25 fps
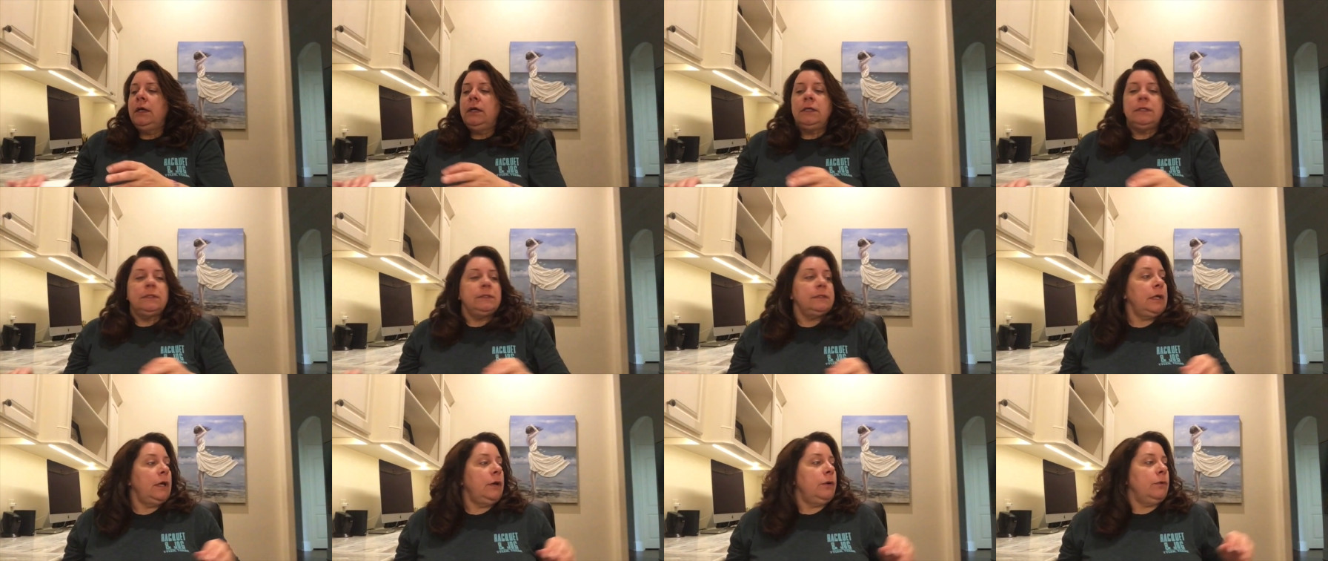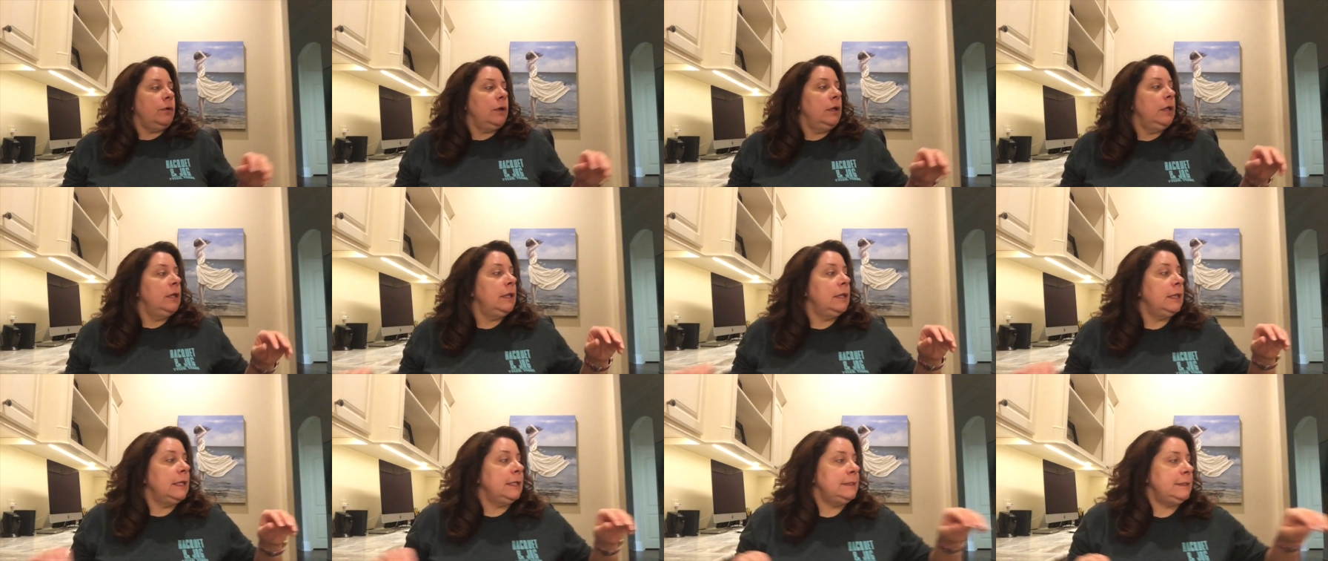So
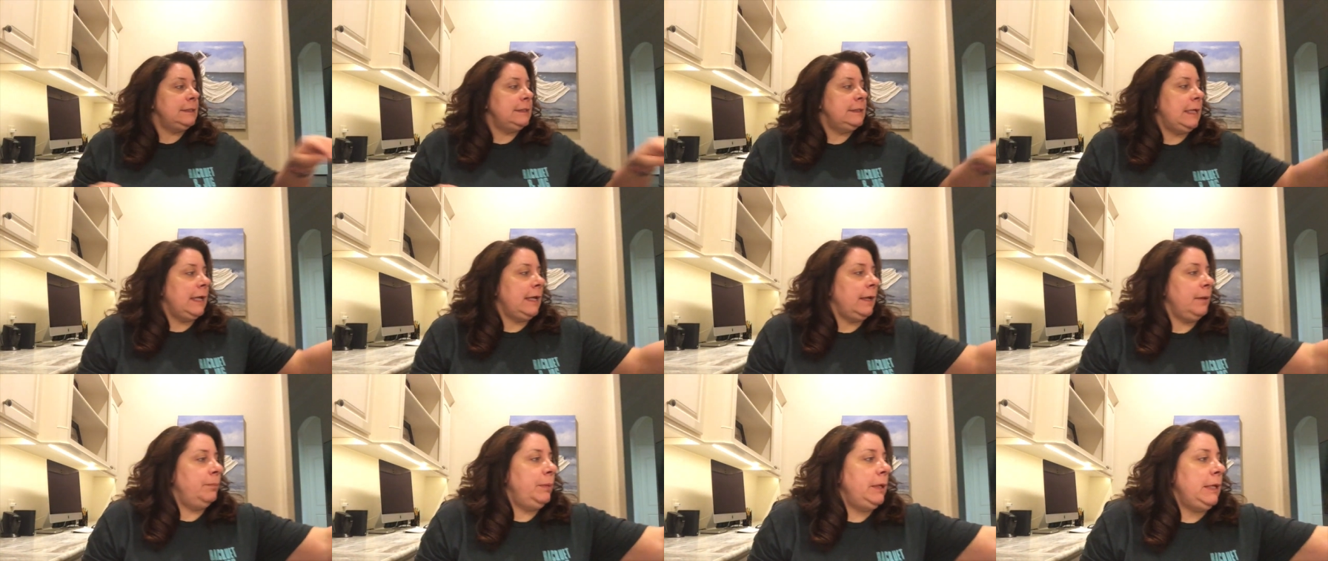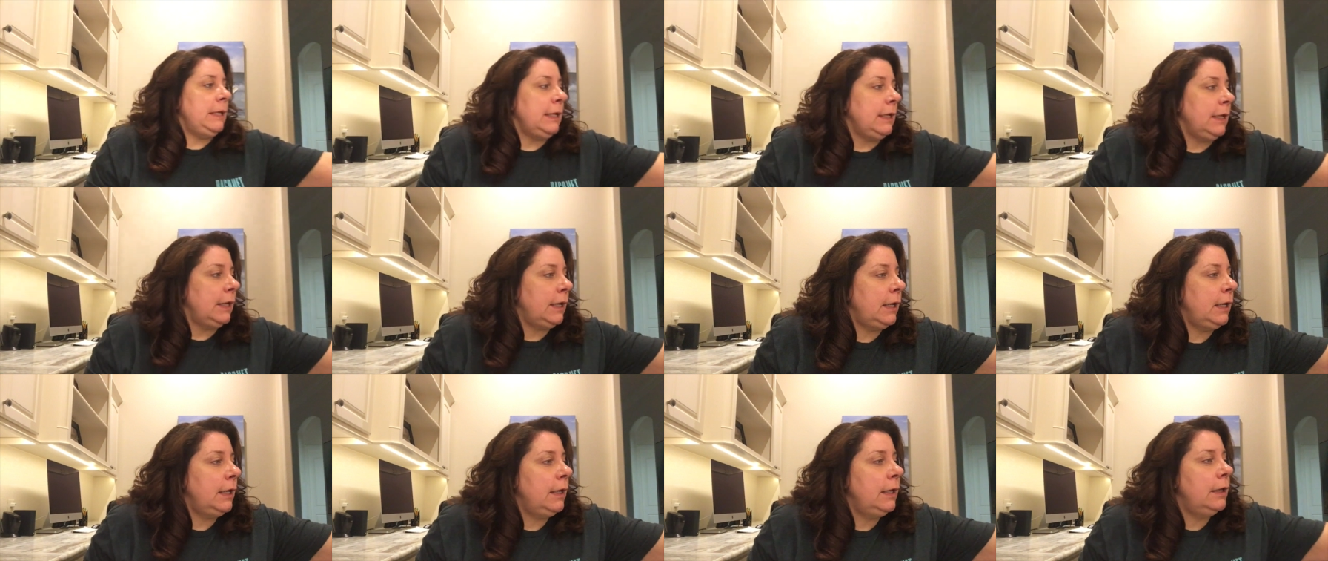let's take a
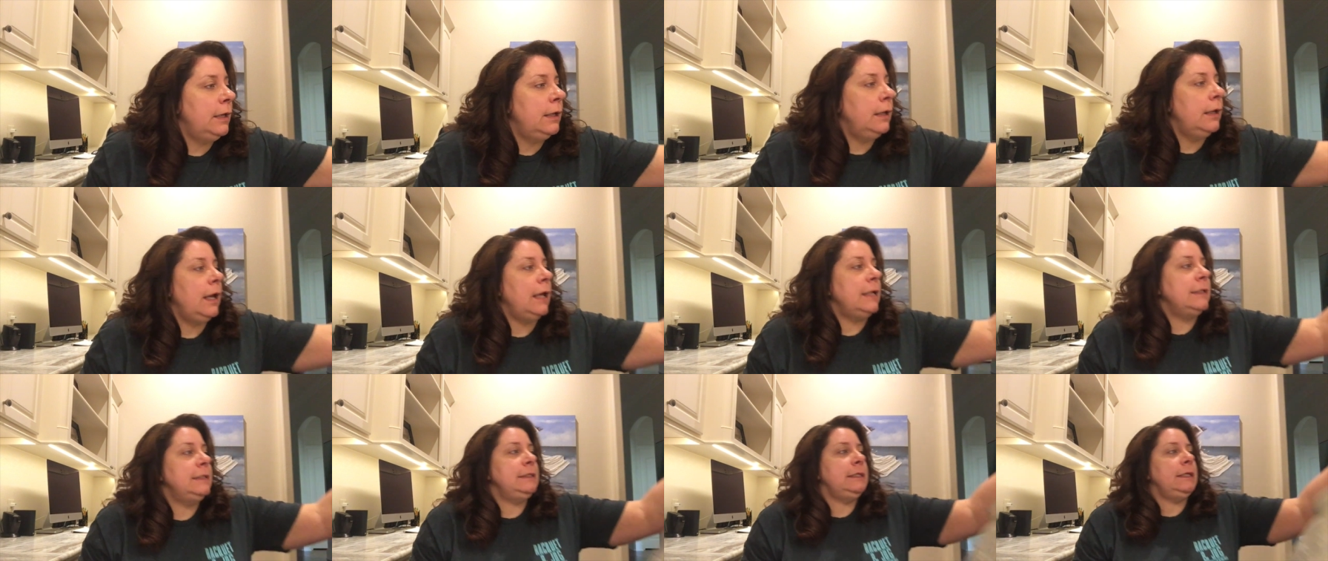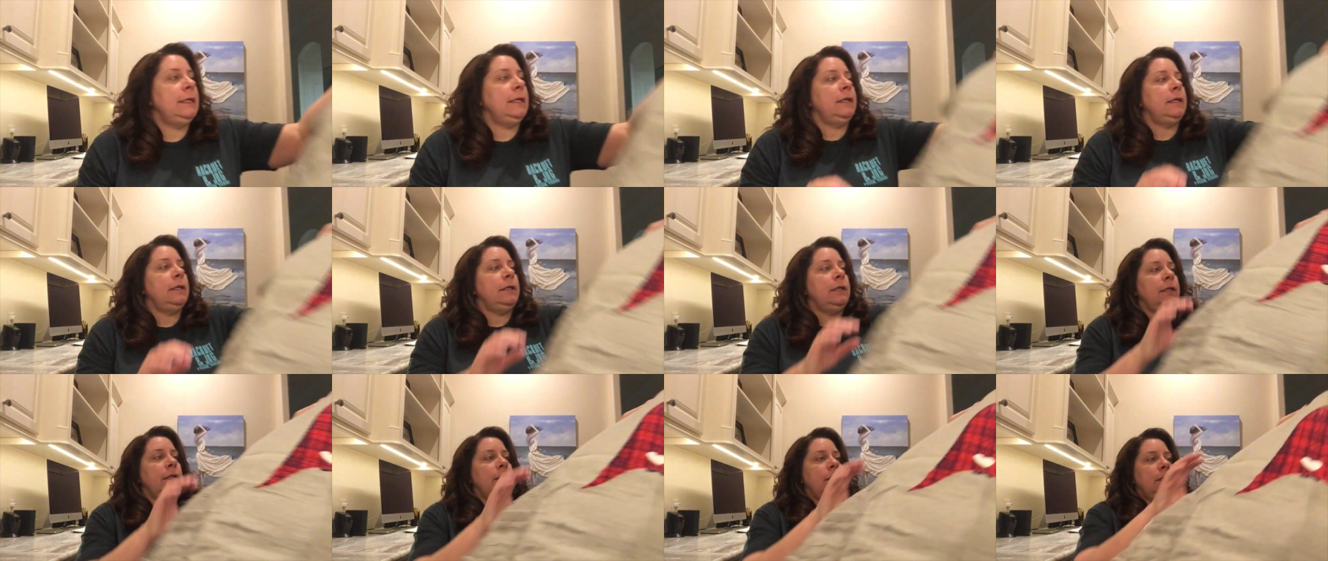peek. I
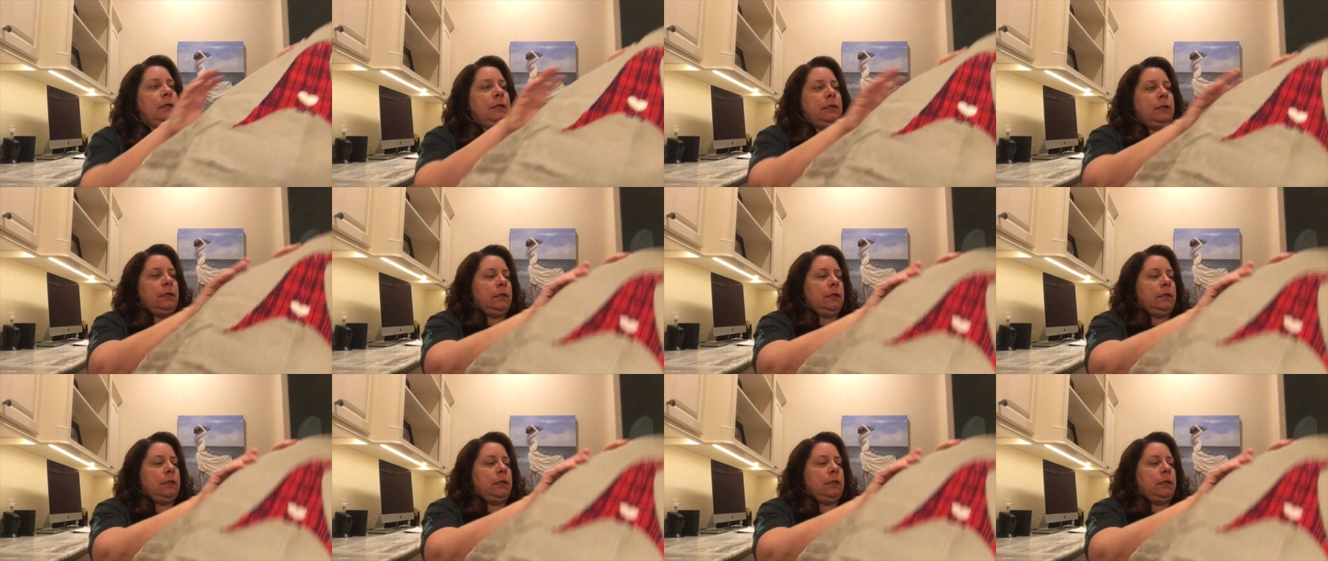did,